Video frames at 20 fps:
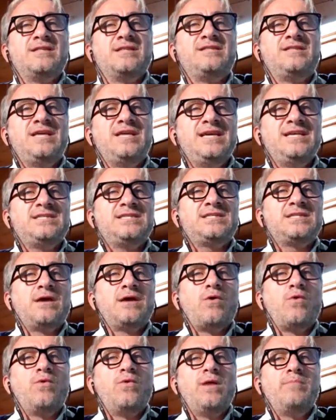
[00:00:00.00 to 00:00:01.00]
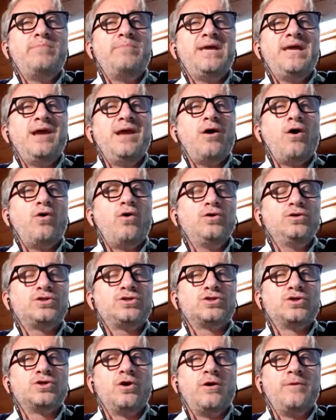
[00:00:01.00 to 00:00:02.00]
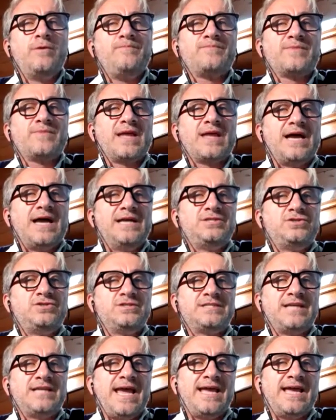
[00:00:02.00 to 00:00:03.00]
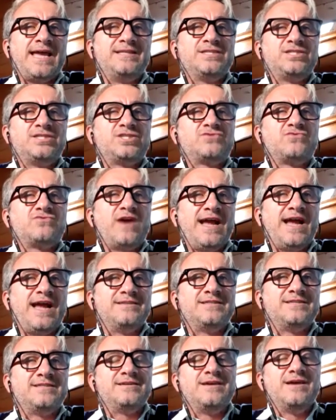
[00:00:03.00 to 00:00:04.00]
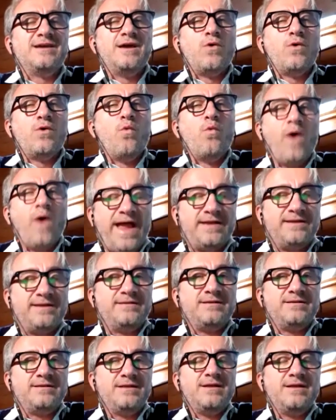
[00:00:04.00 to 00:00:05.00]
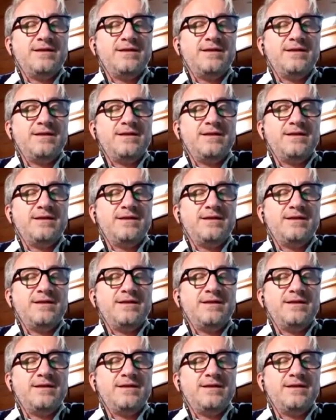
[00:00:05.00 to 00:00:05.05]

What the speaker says: This will be also, I should say, the strength when